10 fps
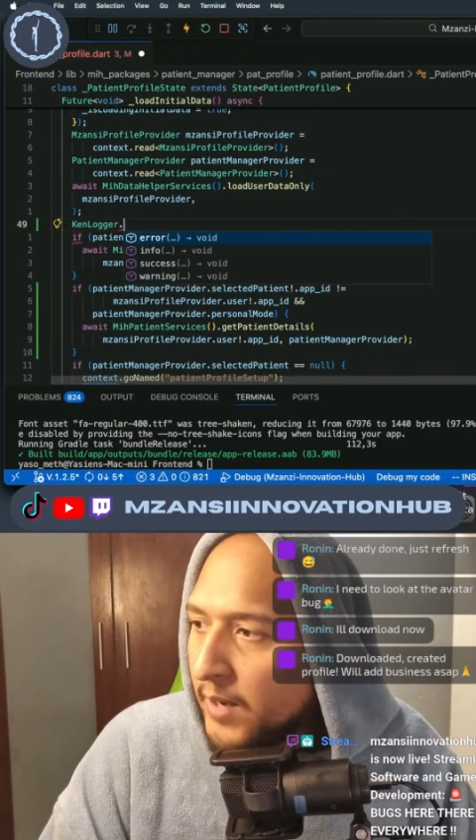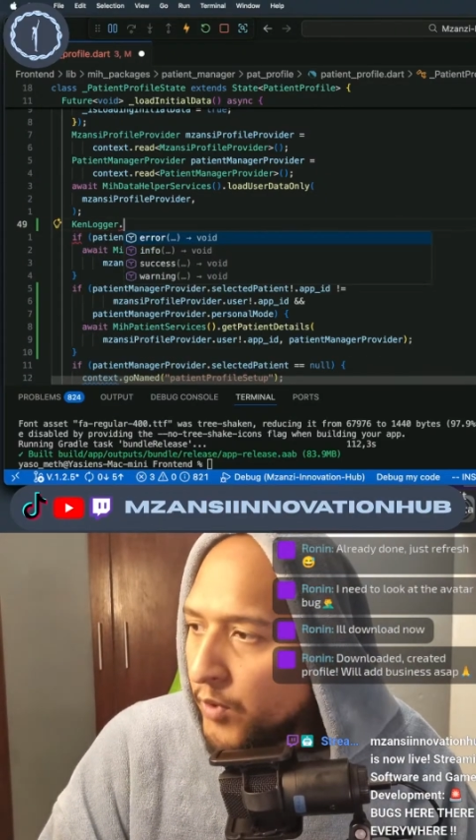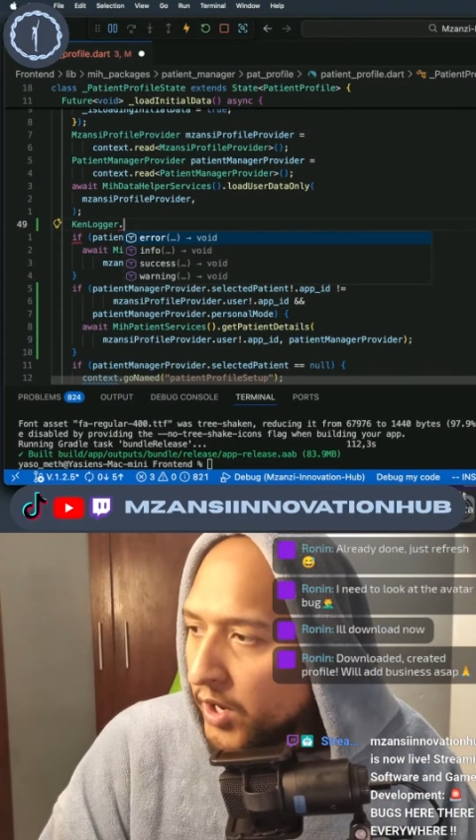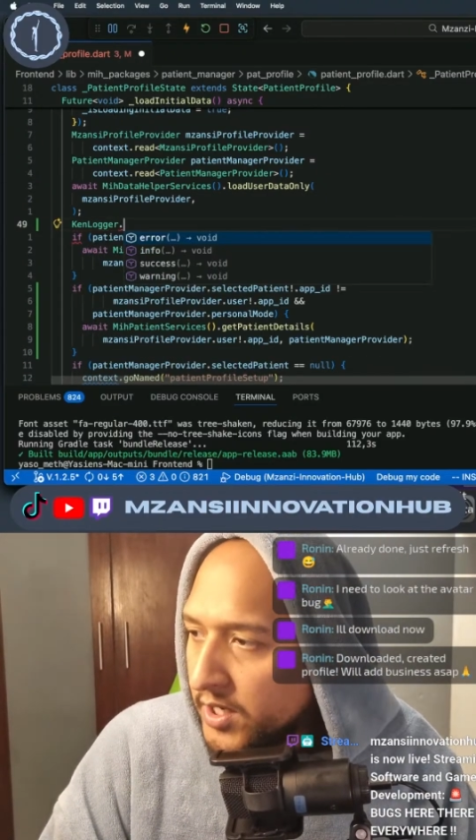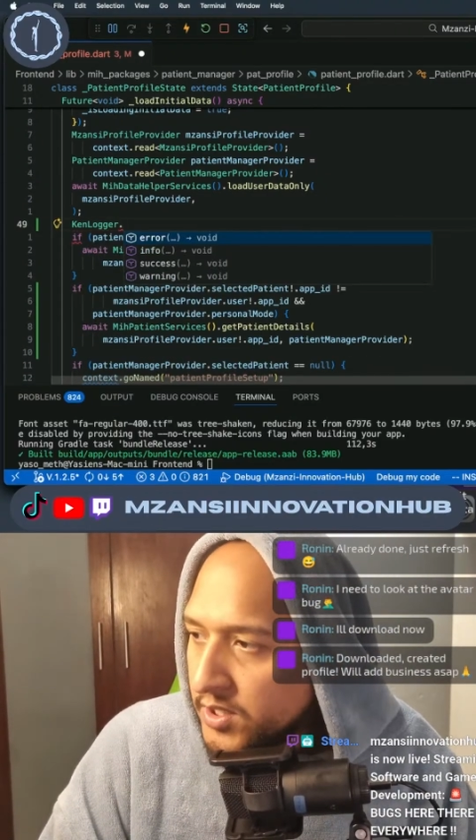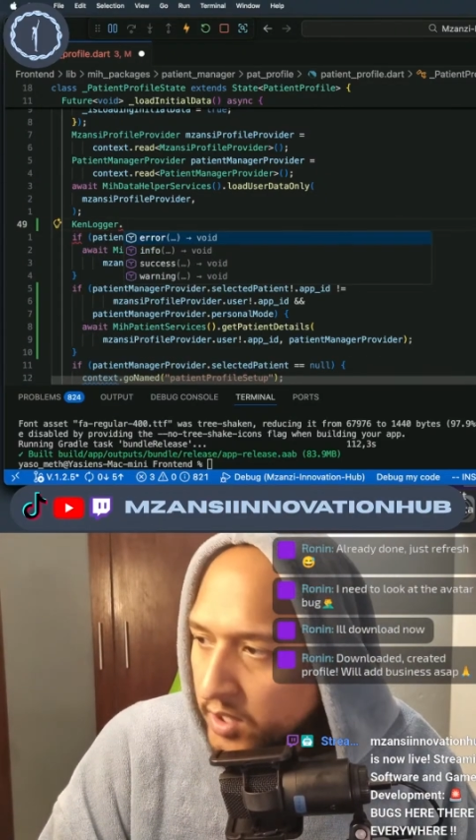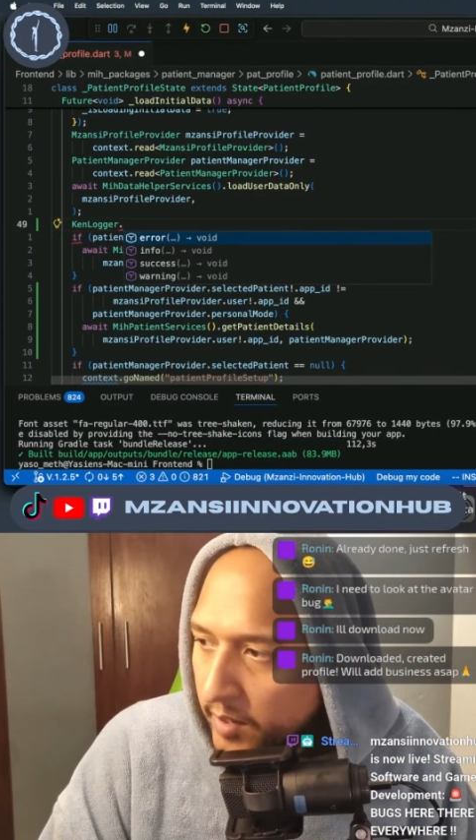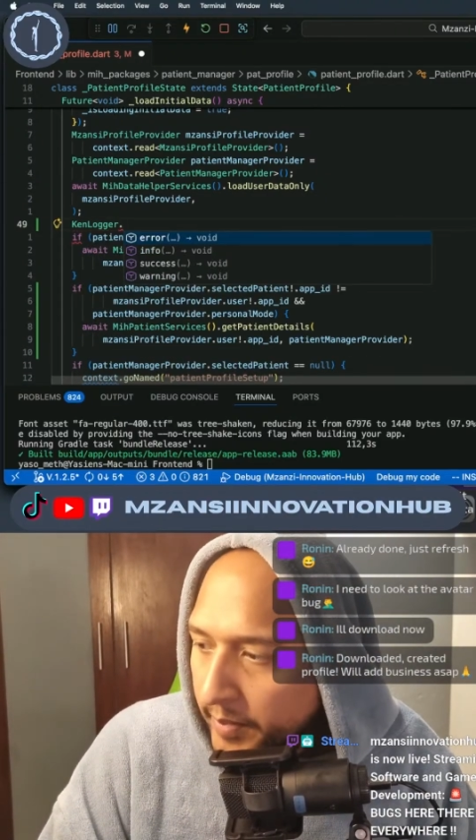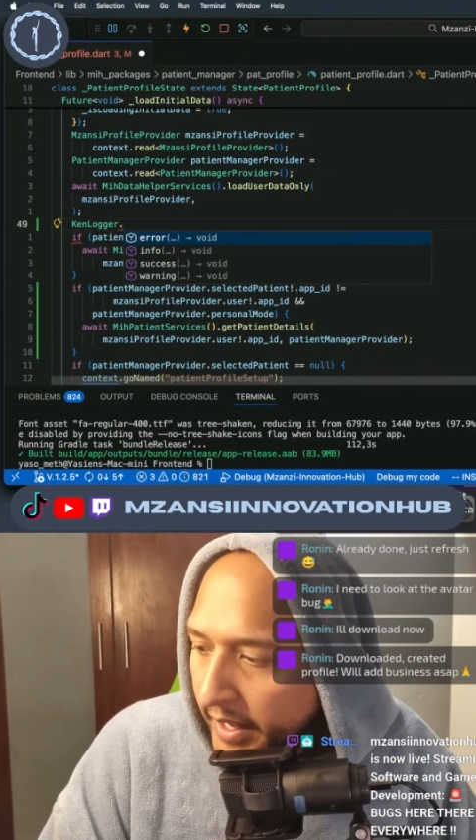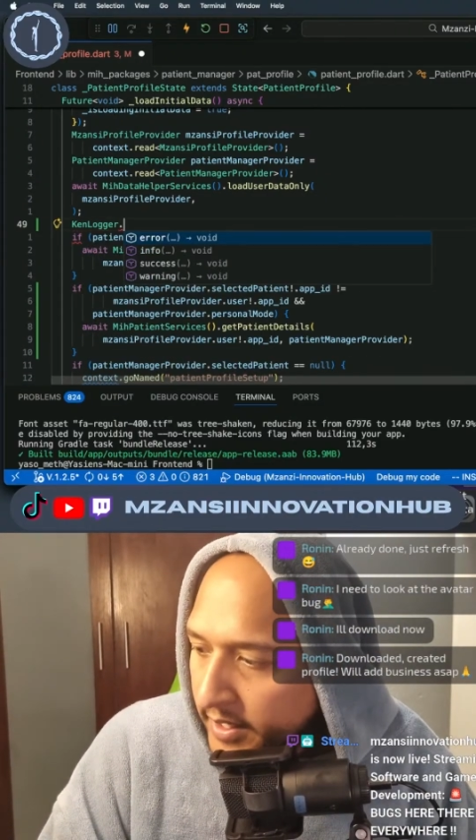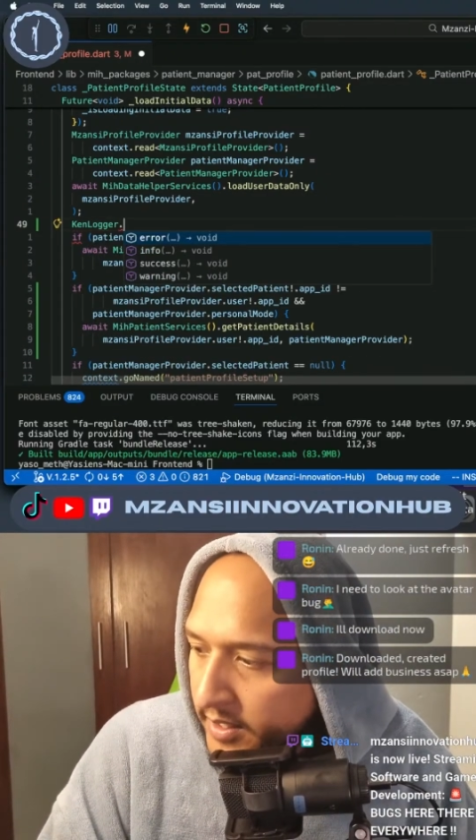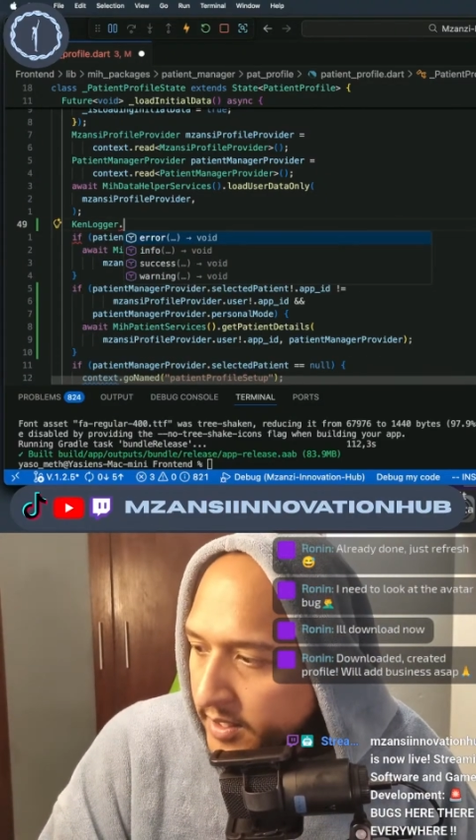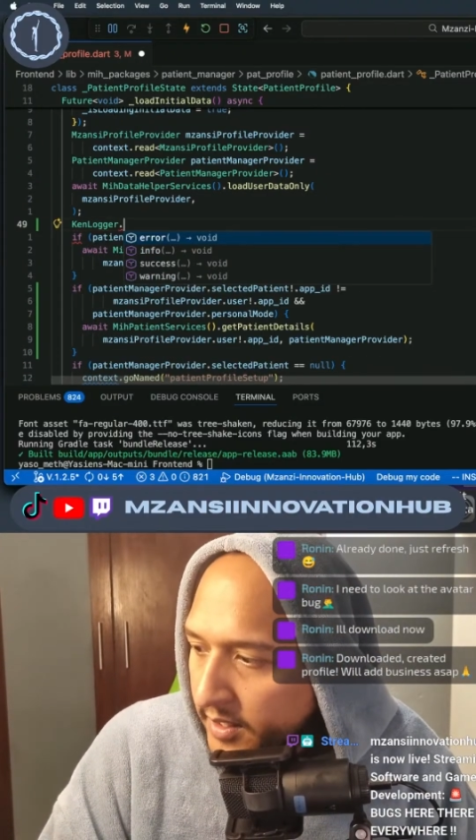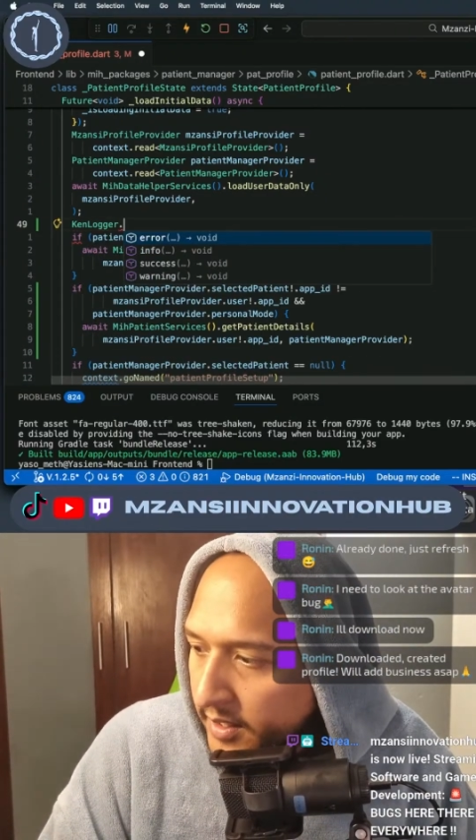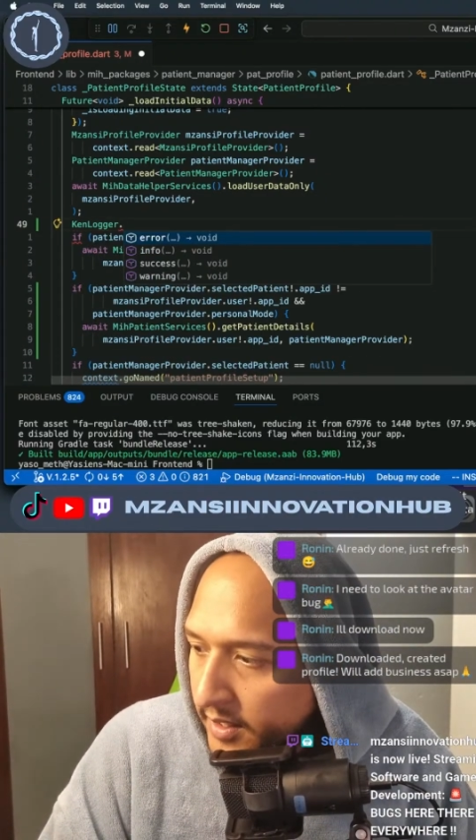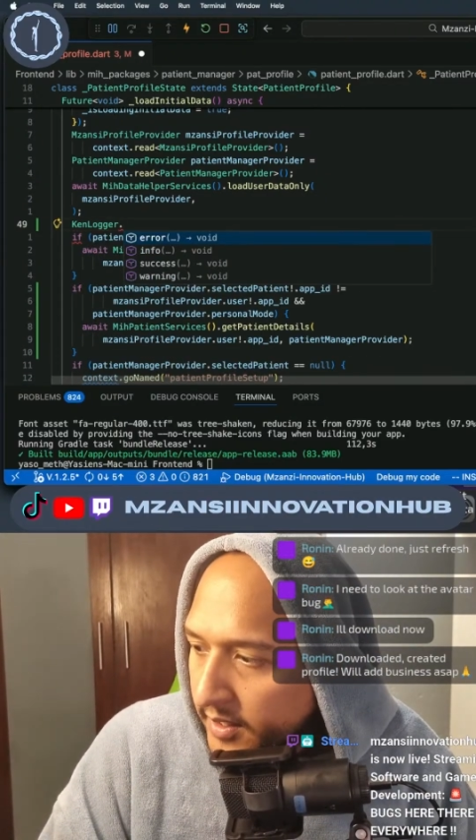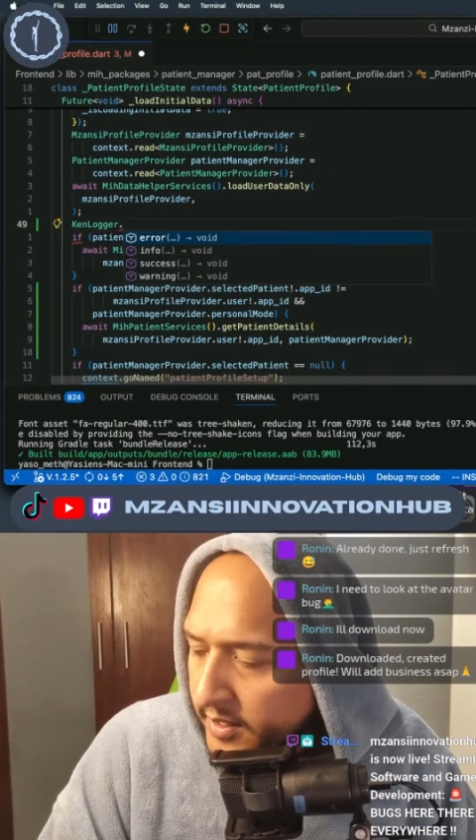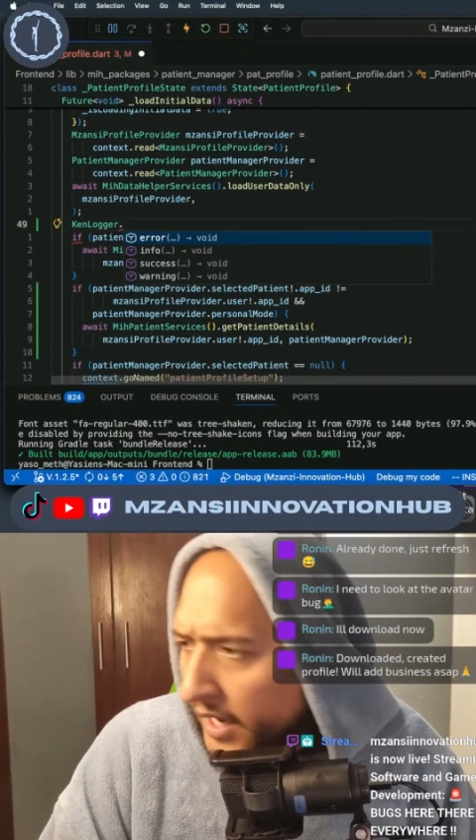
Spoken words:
We're gonna stop at 10